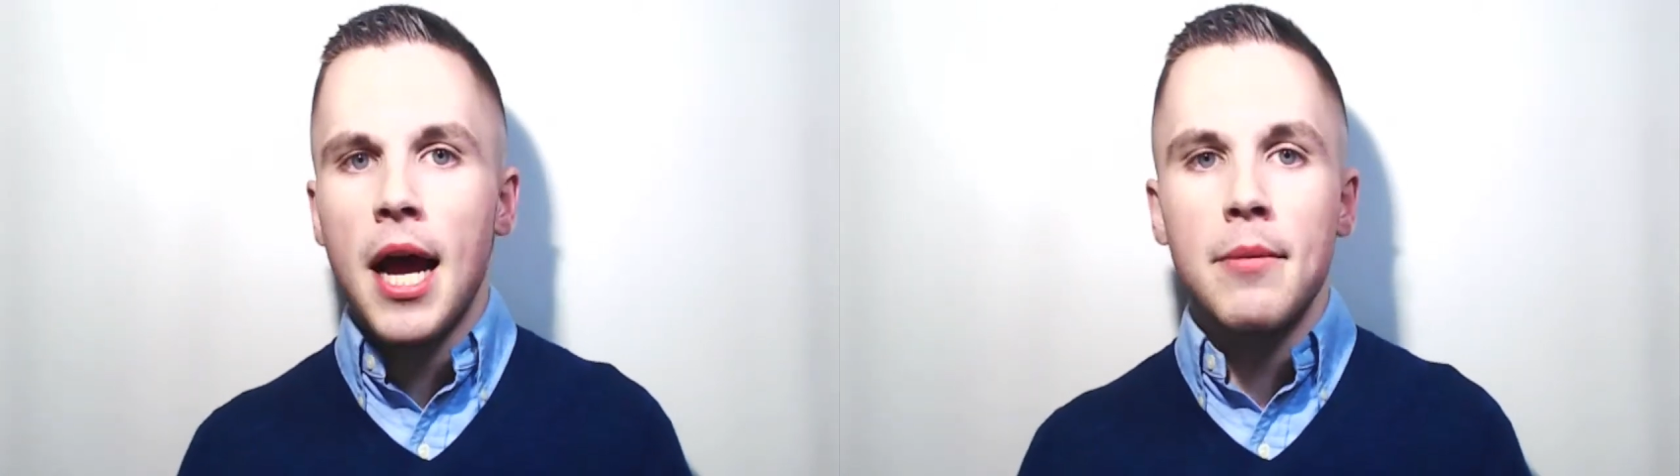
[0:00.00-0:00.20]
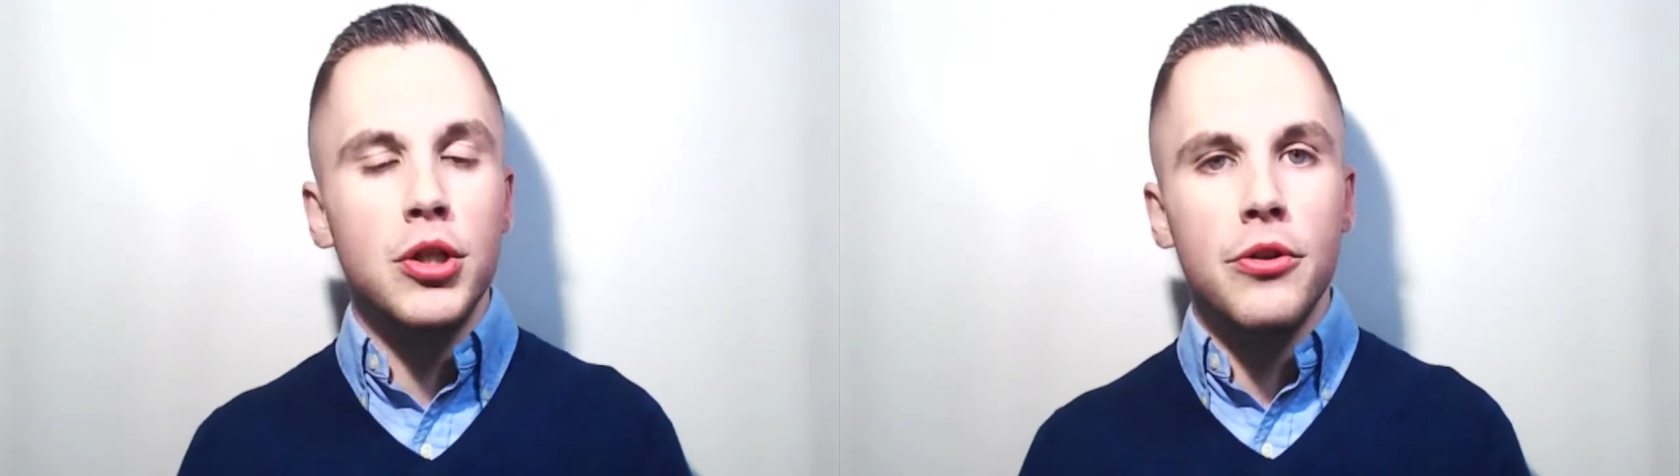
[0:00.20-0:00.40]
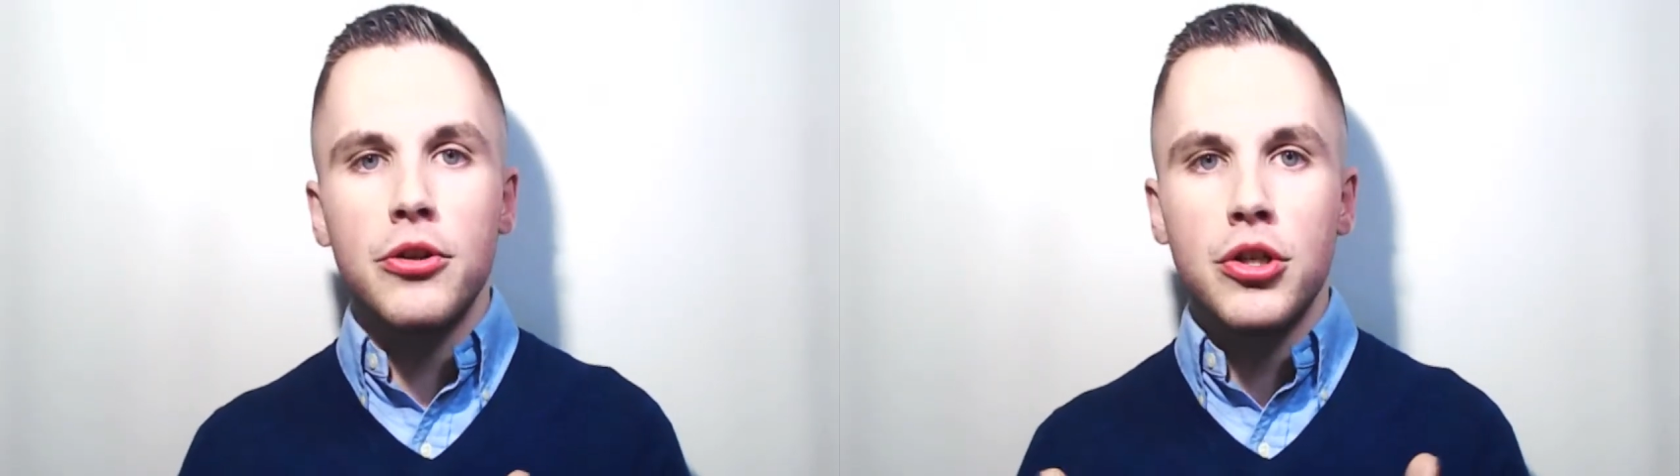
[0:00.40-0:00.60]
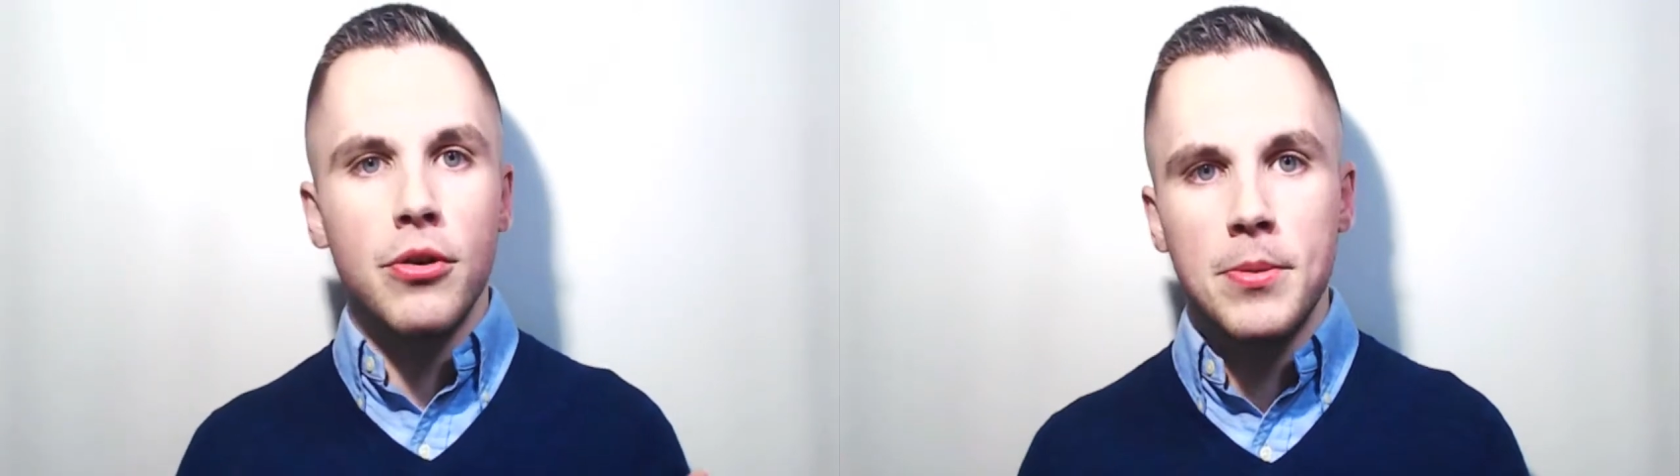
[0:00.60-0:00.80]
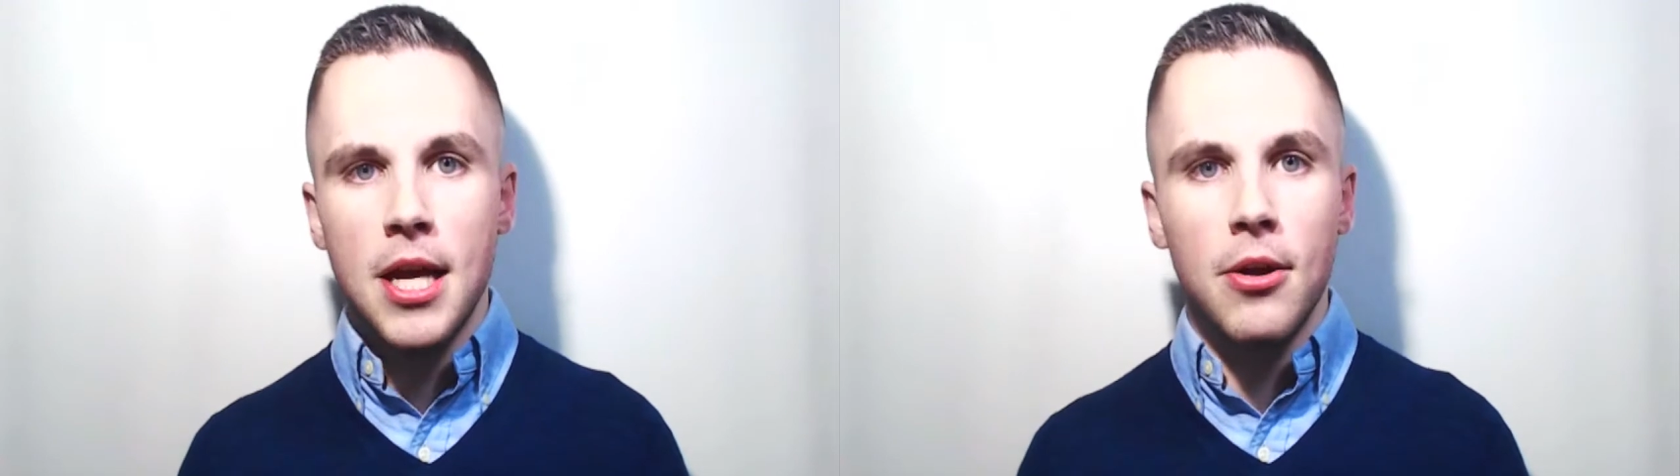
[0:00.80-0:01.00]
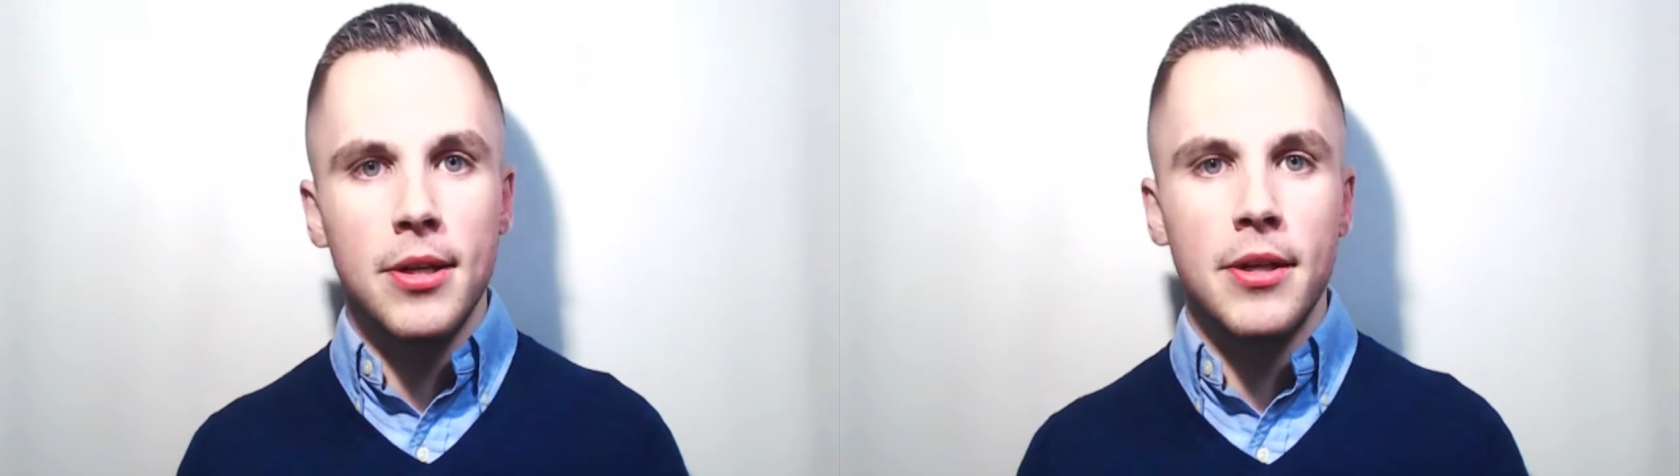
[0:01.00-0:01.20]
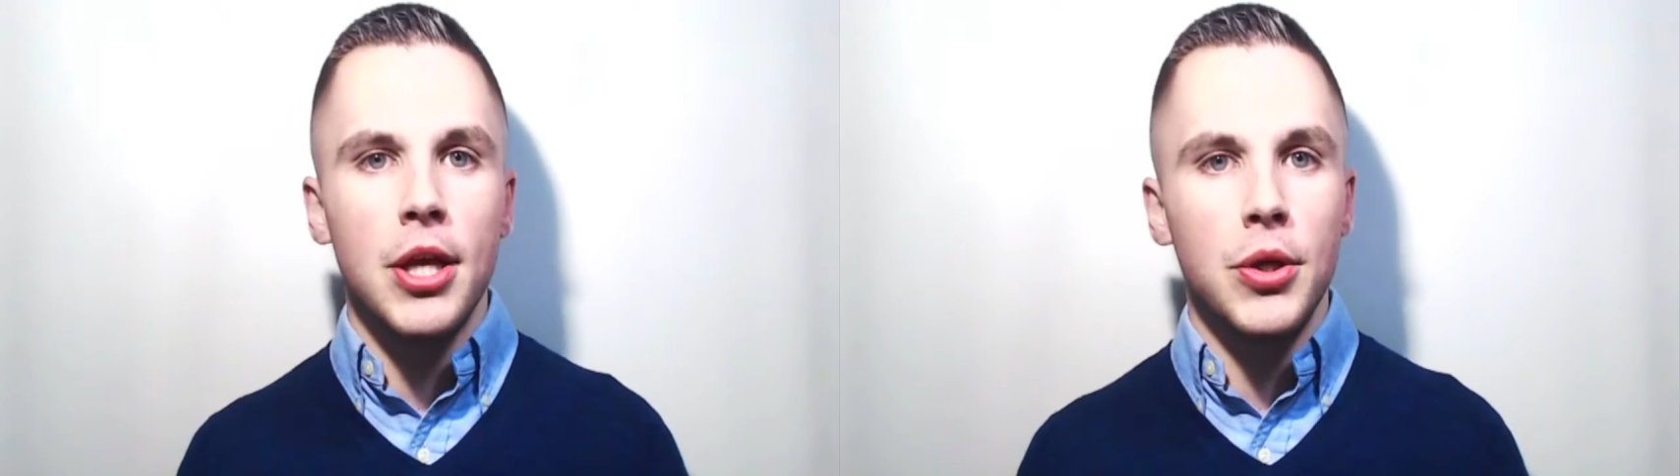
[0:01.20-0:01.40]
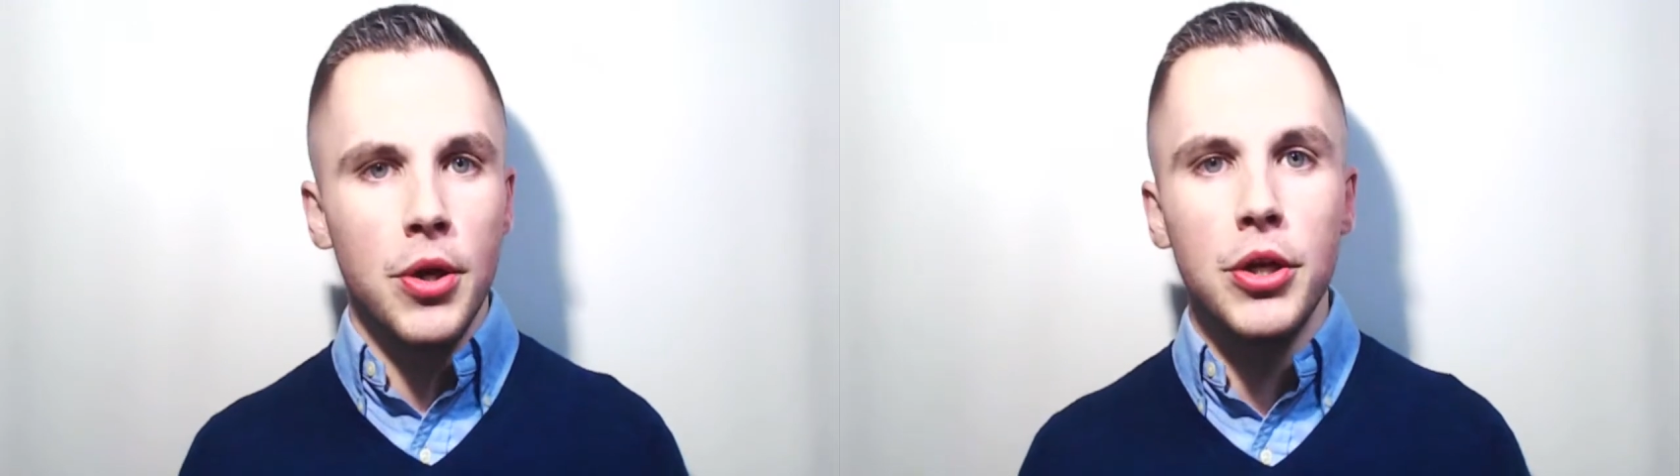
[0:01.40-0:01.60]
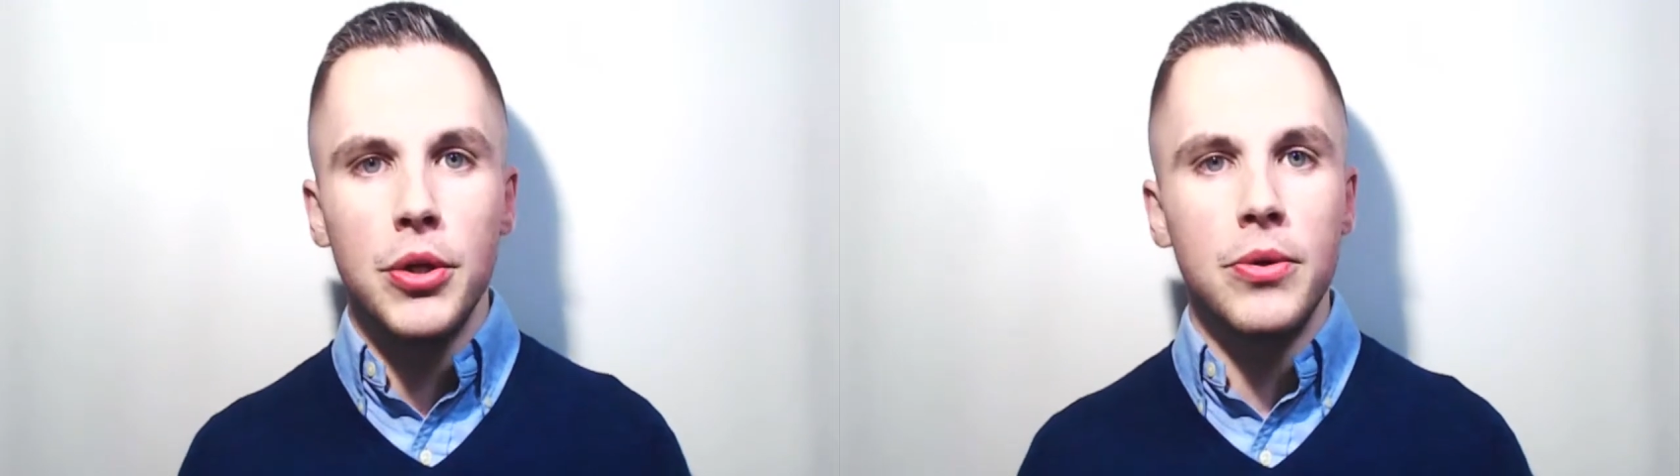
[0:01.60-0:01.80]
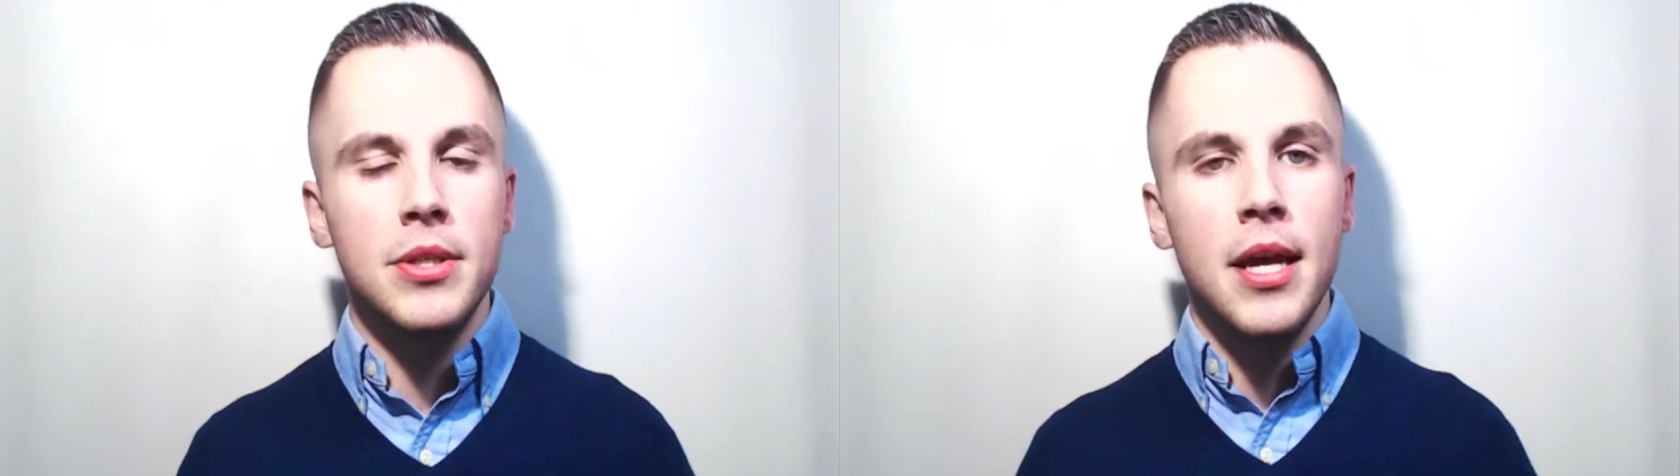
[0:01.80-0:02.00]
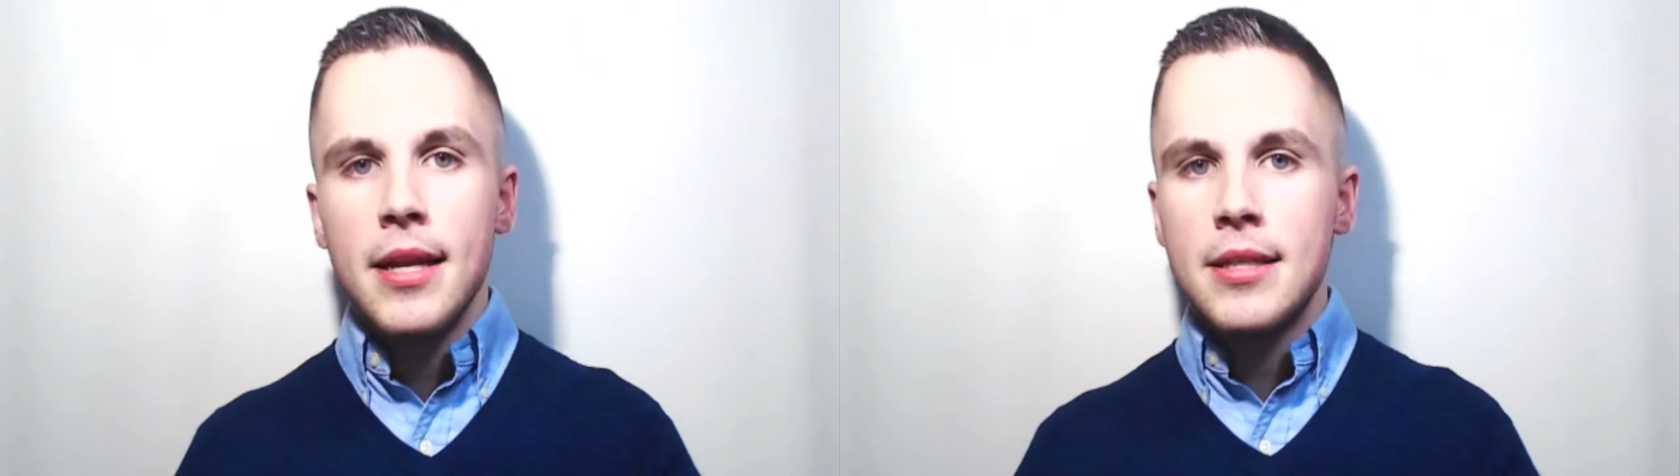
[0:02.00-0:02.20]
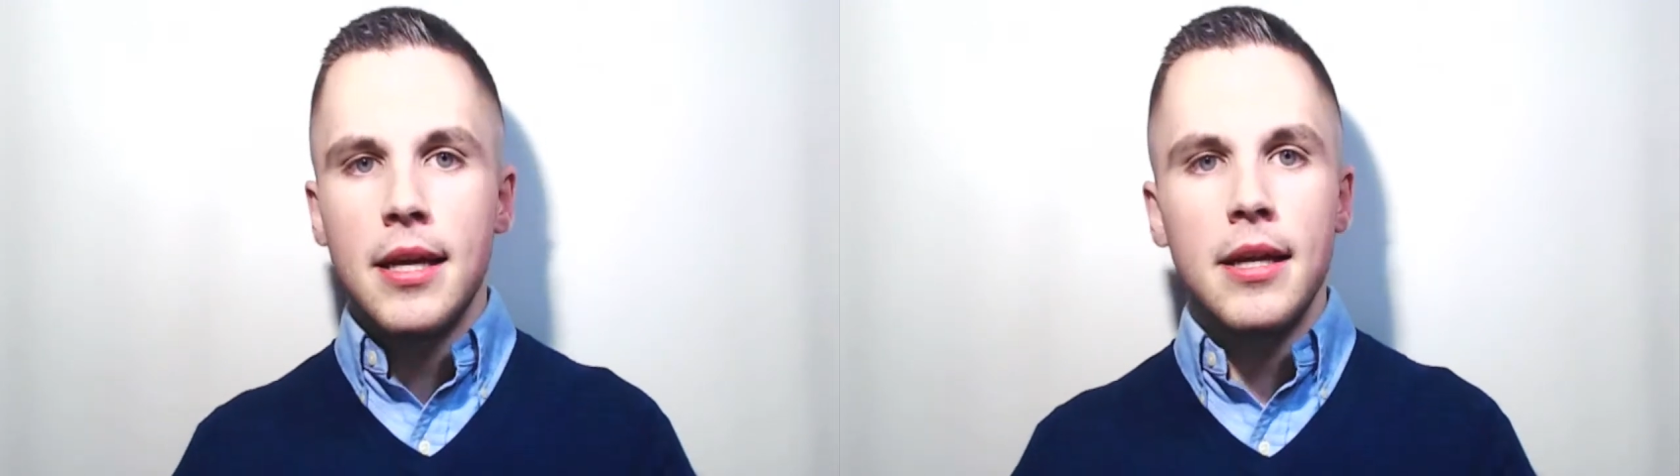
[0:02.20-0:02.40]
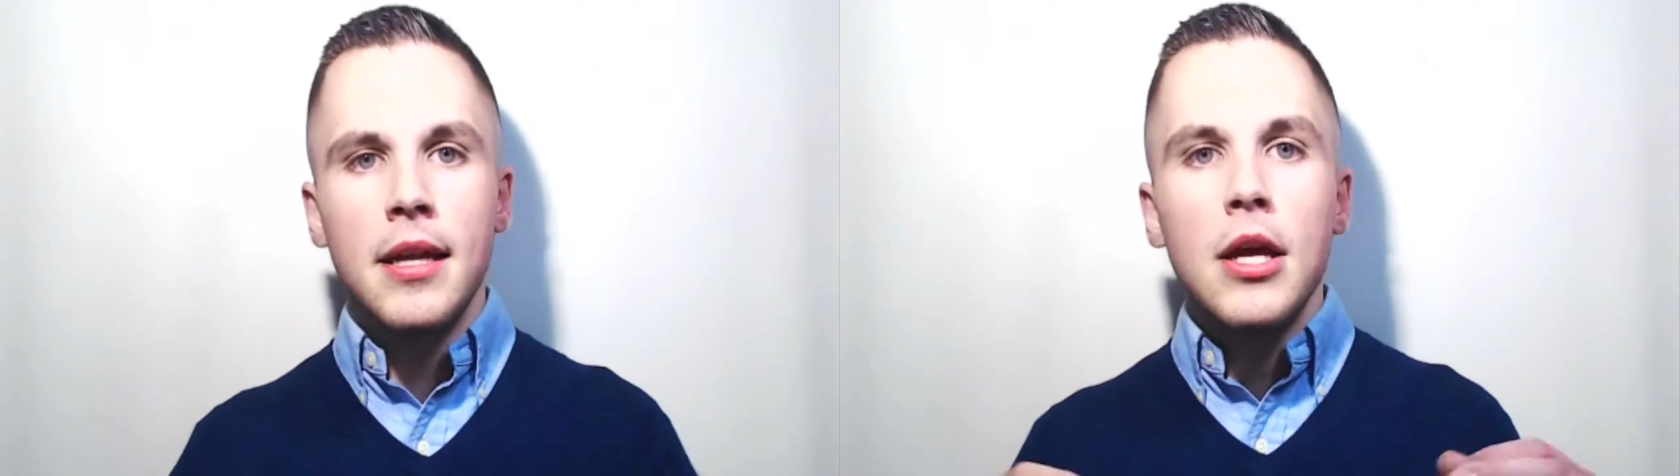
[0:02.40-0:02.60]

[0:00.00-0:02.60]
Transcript: I'm sure there's scripts out there that you can use to